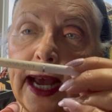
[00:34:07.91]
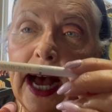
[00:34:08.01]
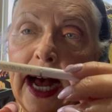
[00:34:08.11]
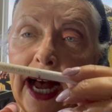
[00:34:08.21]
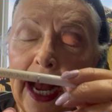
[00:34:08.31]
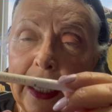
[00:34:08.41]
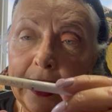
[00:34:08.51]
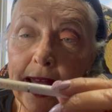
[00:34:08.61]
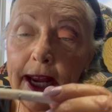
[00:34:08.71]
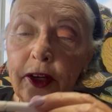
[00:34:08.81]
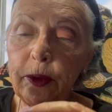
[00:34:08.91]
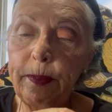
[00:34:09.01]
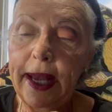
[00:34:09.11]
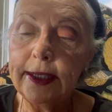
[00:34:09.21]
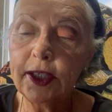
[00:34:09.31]
eyeliner
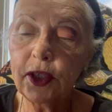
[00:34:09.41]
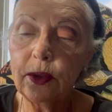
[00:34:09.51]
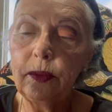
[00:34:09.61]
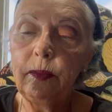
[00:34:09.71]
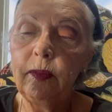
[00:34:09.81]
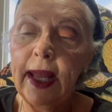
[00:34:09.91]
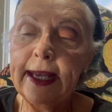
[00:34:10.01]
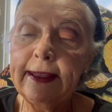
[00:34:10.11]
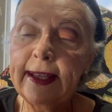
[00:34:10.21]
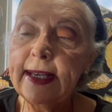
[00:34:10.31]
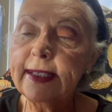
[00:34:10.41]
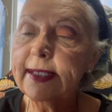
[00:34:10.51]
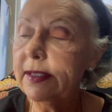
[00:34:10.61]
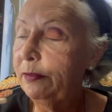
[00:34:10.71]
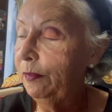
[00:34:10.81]
pencil like this.